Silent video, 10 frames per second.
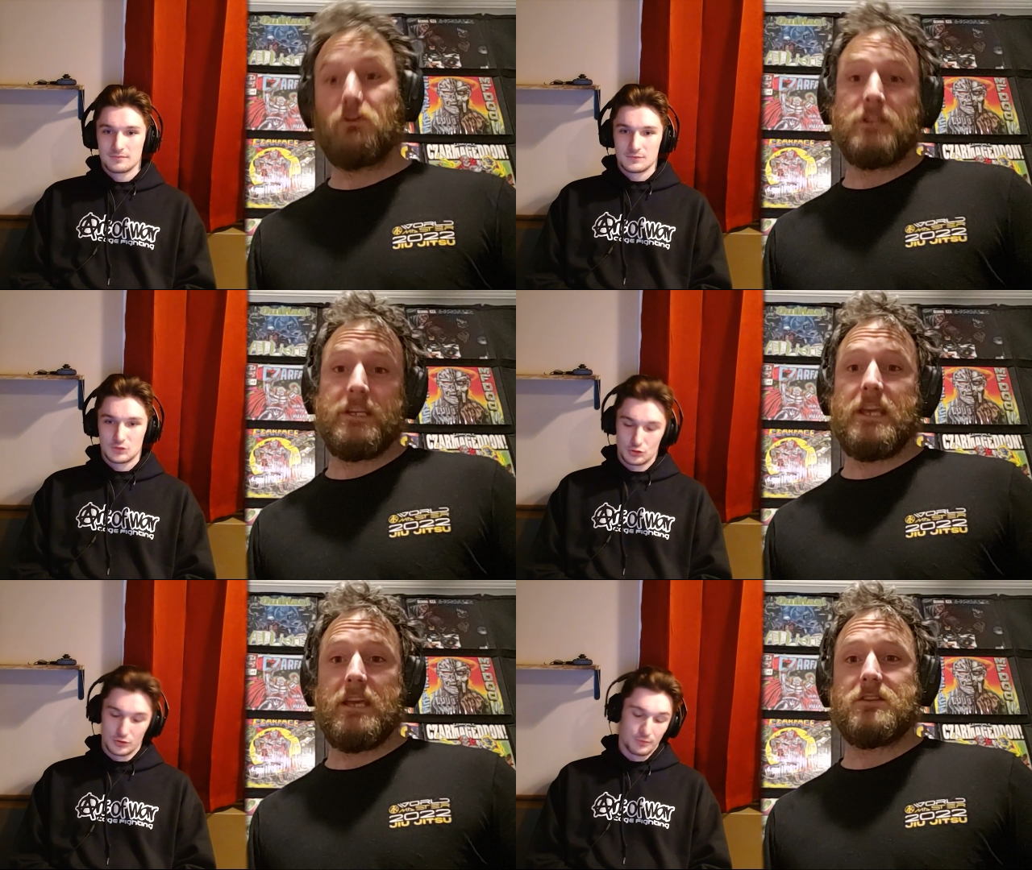Speaker 1: really
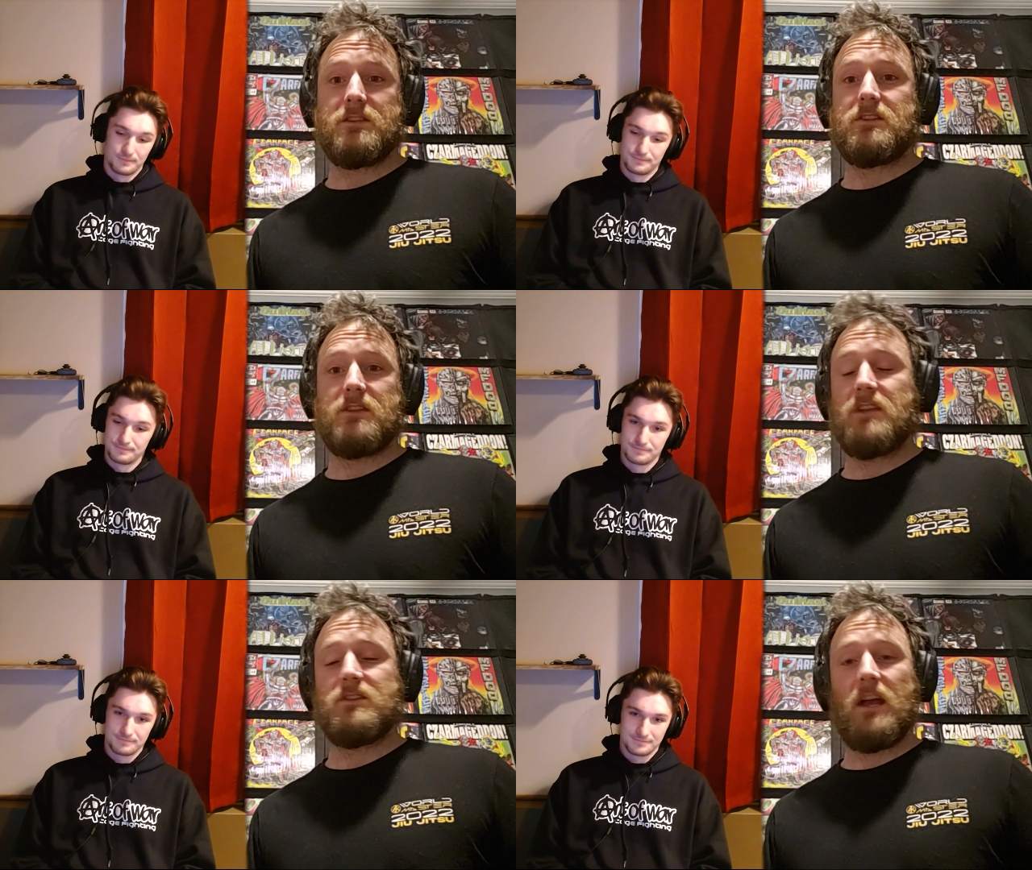is. It's
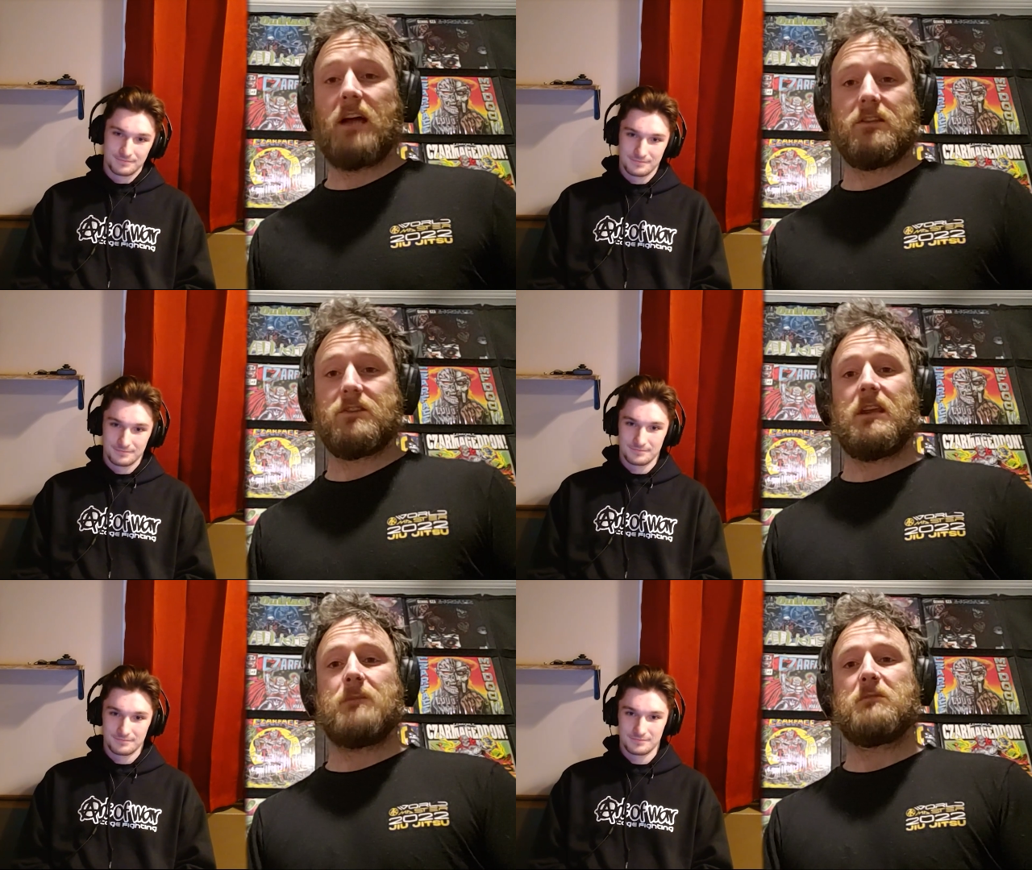it's not the
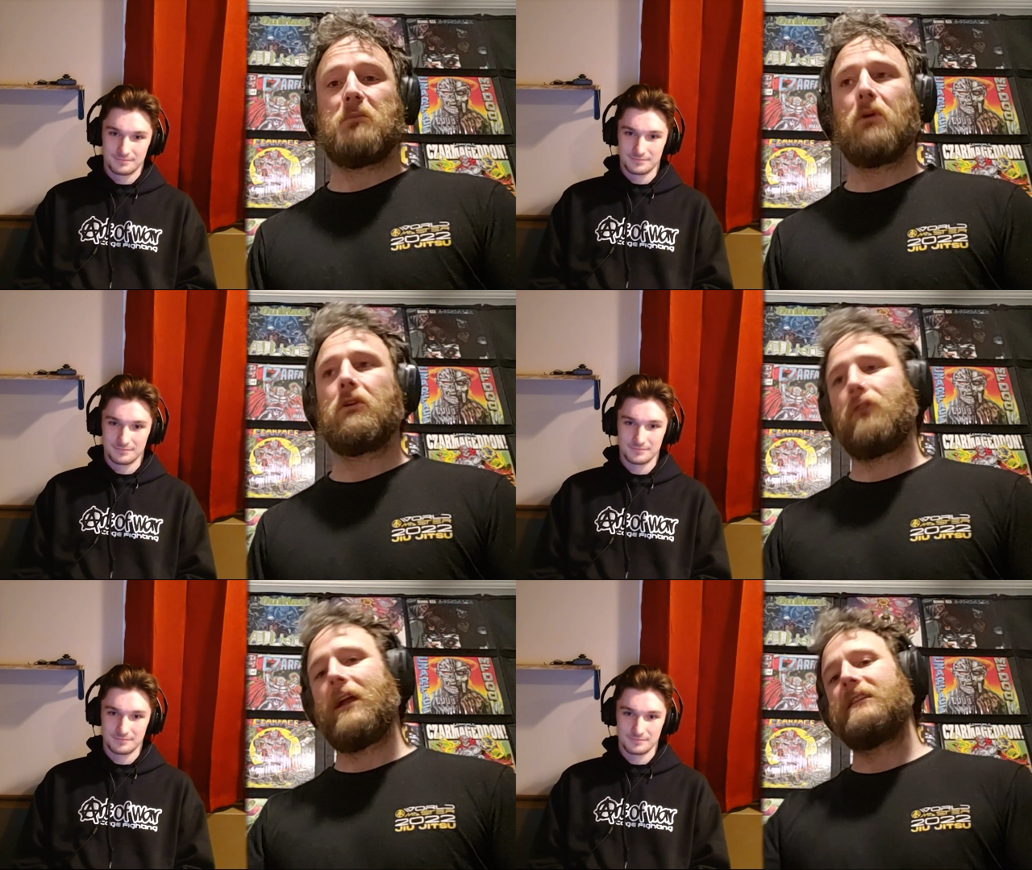same
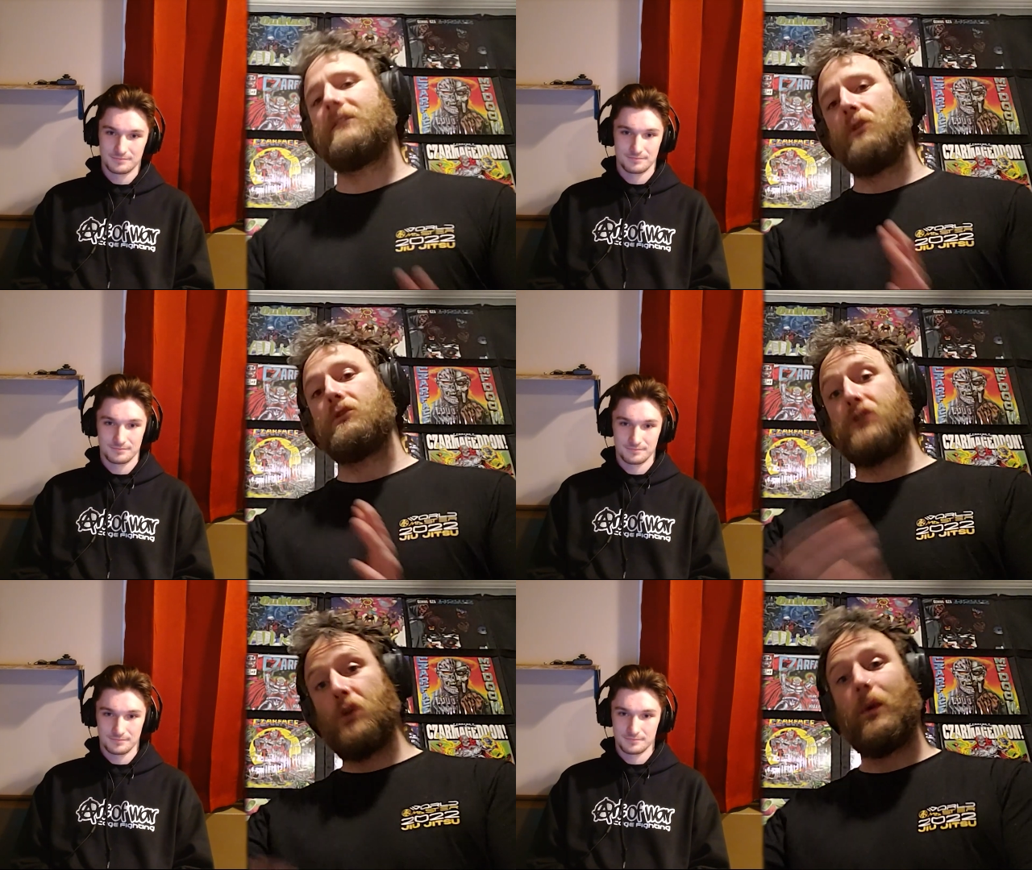sport. Granted, they're
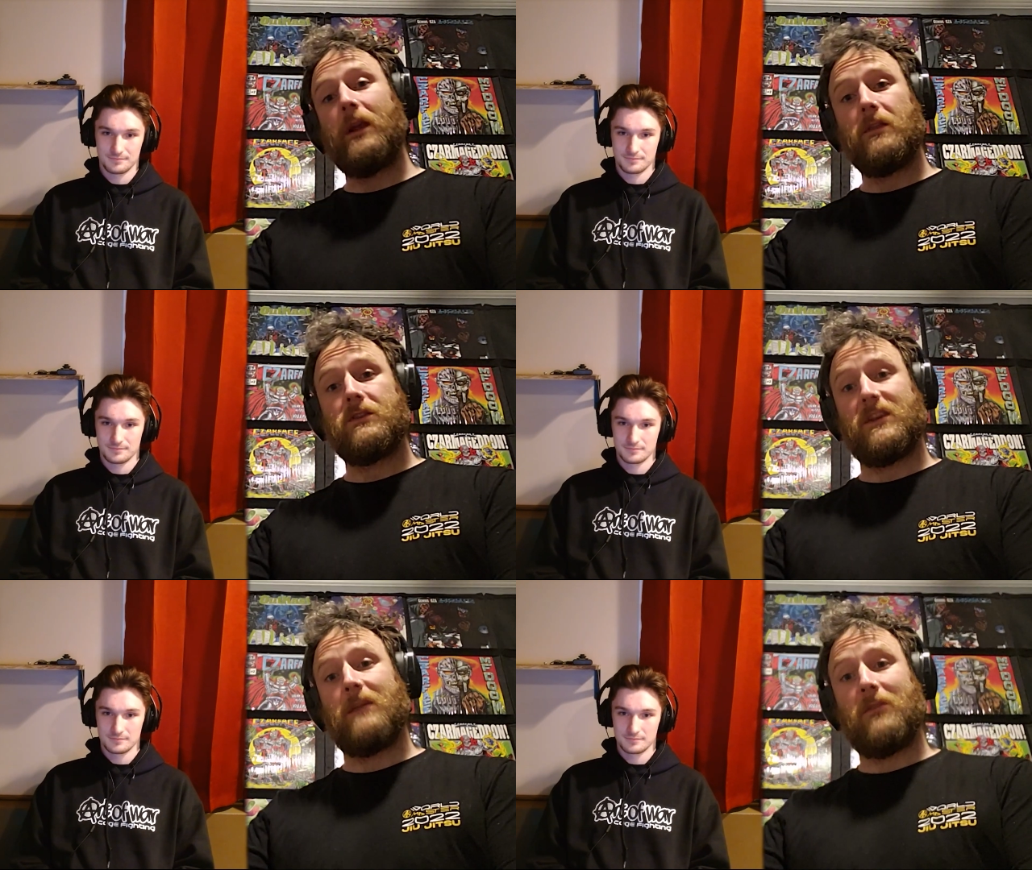doing
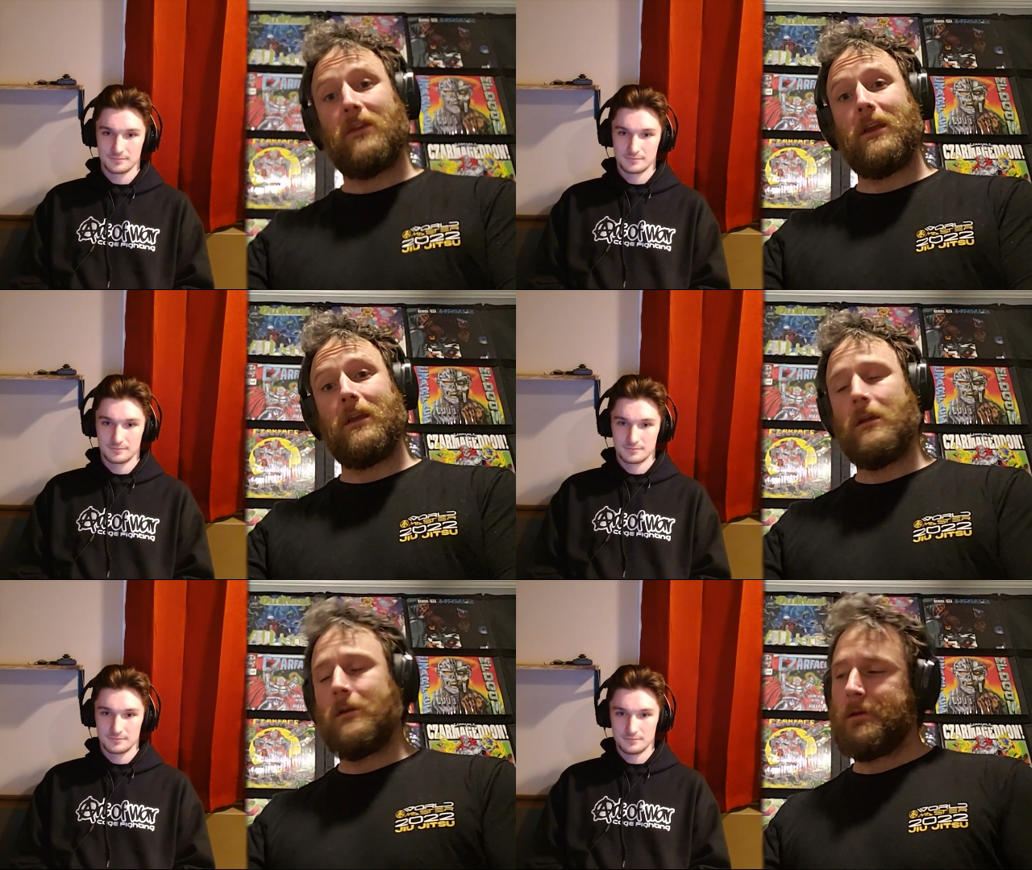the same
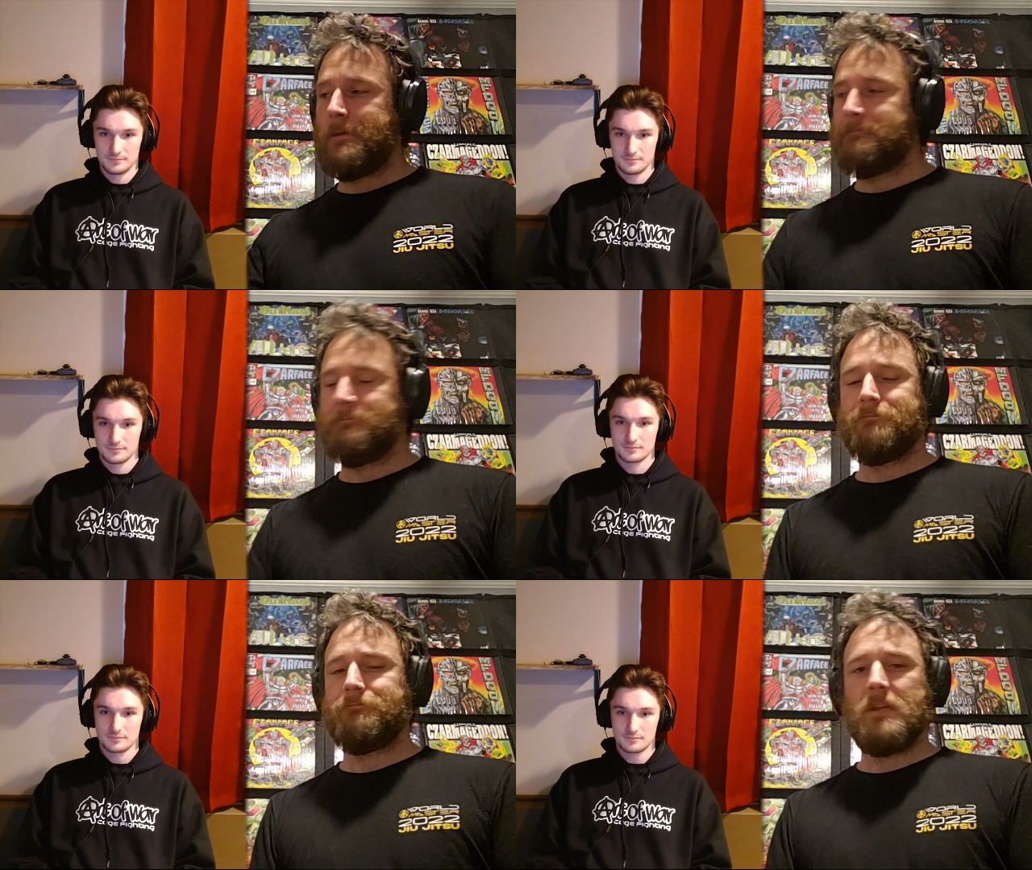thing.
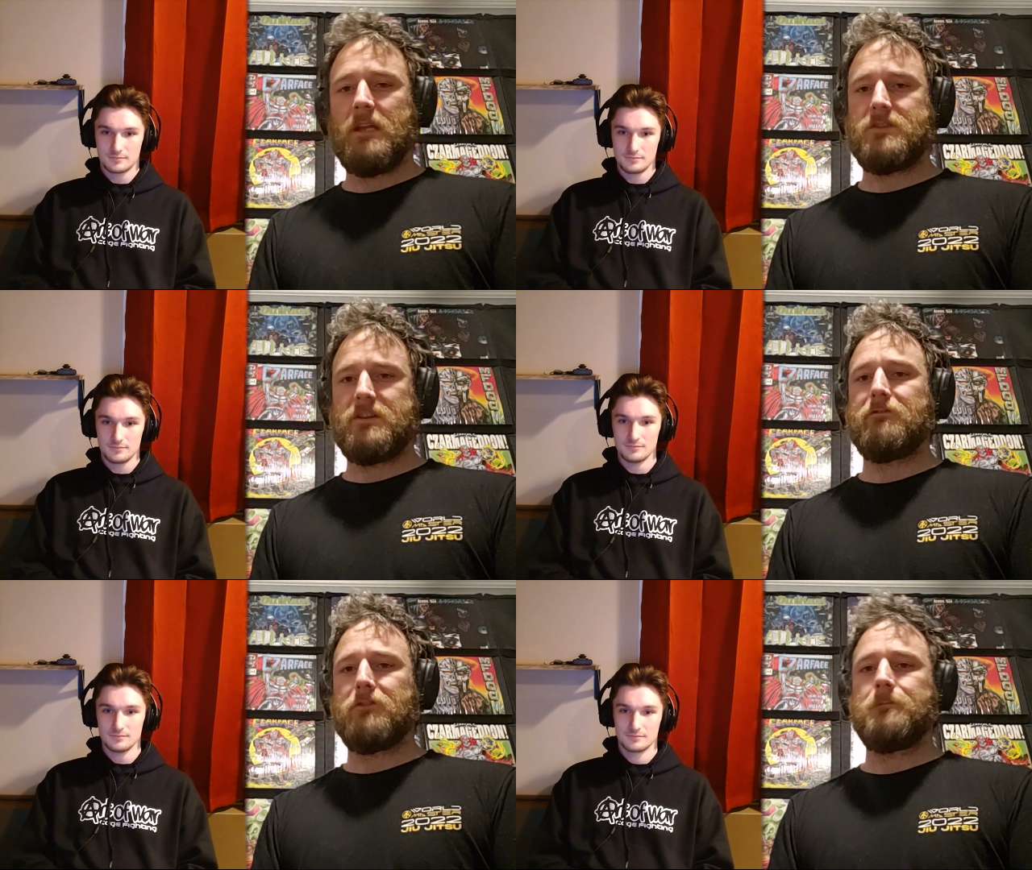It's
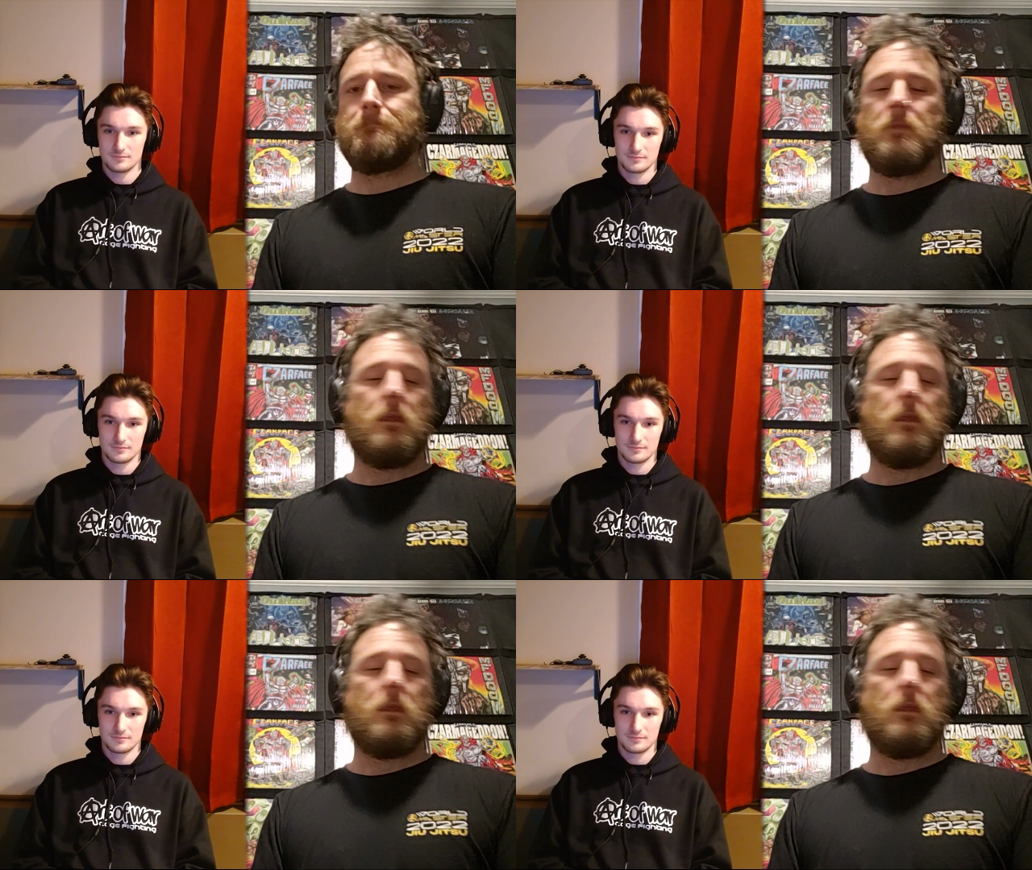different.